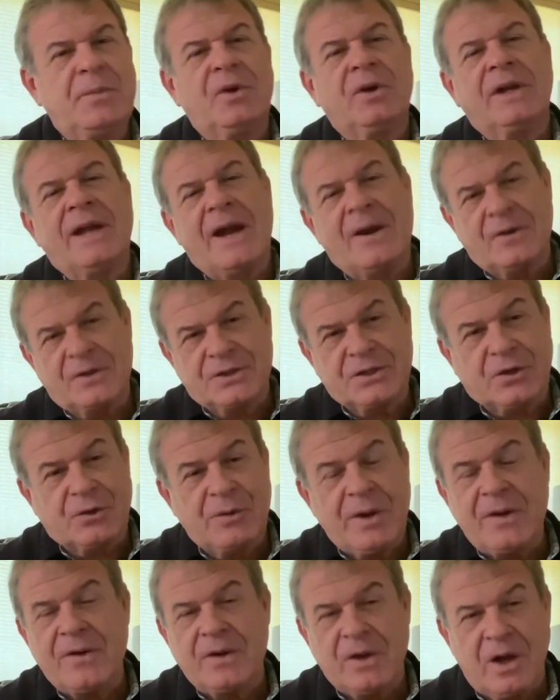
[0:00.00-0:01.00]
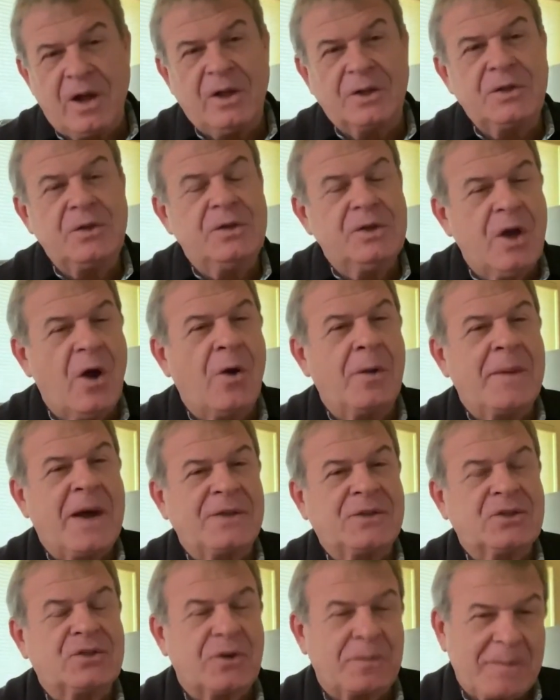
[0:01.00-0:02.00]
Merle Haggard's career at all, you know
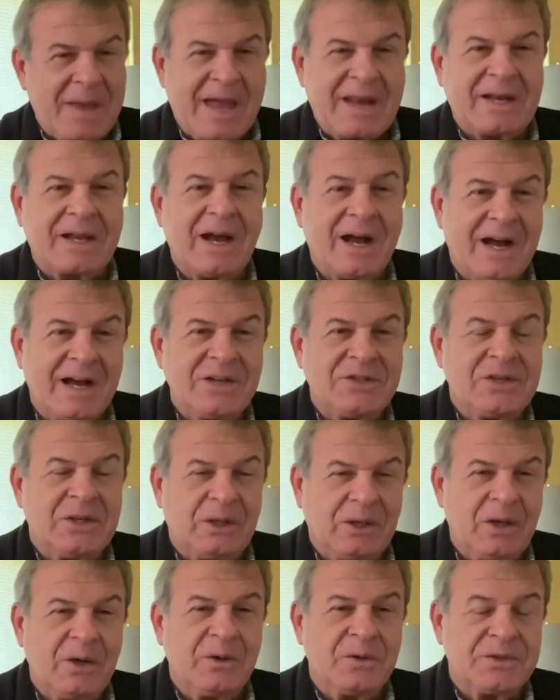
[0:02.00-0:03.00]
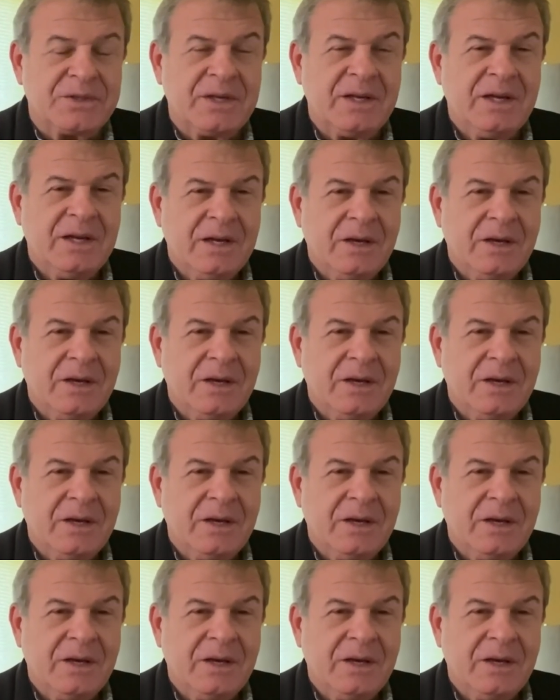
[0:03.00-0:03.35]
about the dramatic highs and lows.